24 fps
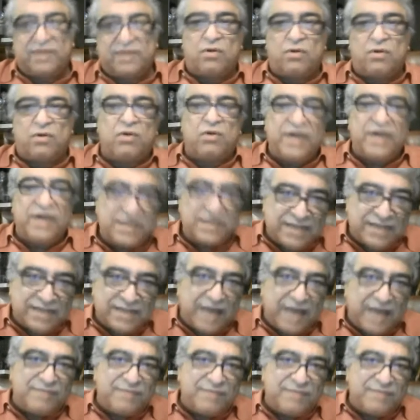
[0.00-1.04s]
They were already
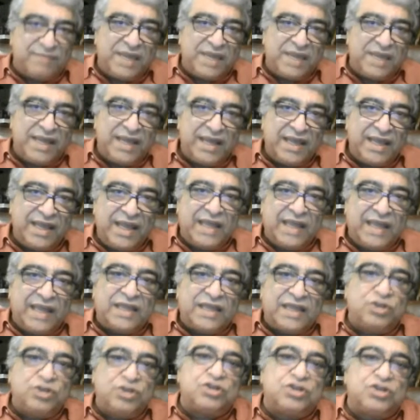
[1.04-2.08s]
inside me.
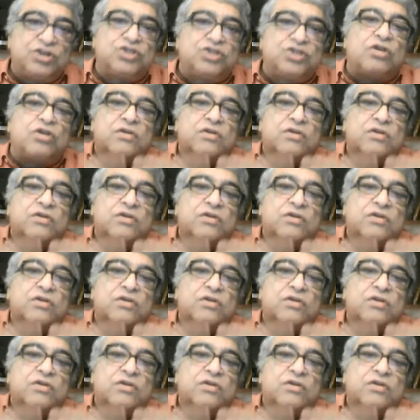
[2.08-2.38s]
They just